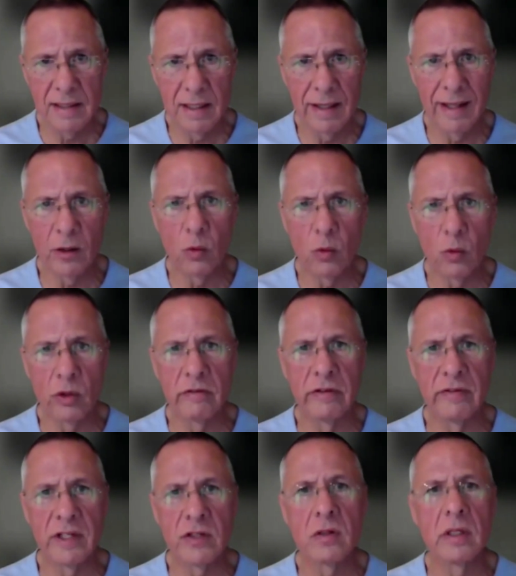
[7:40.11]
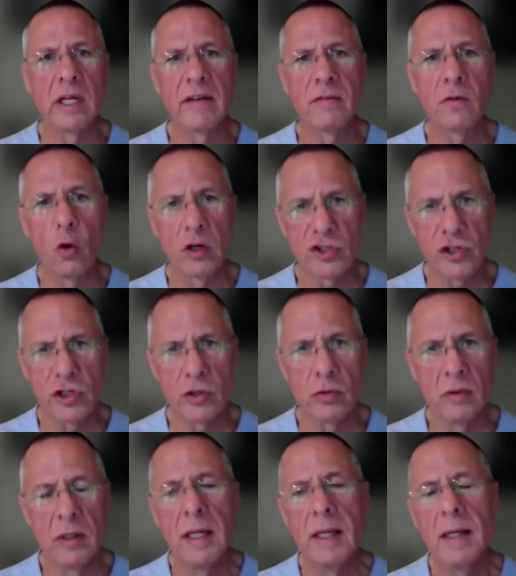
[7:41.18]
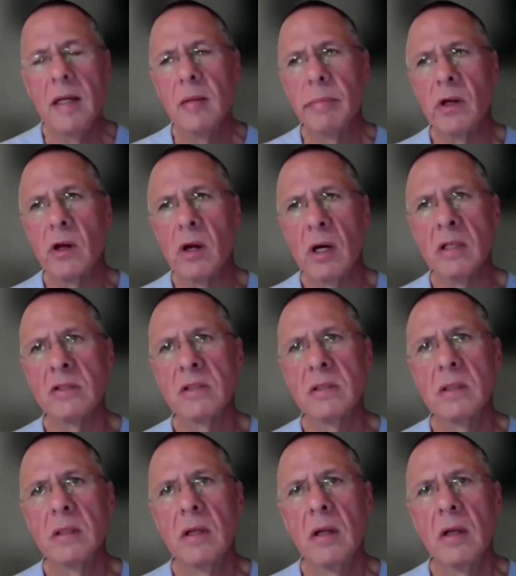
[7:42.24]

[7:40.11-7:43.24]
than it would have eventually have cost you, because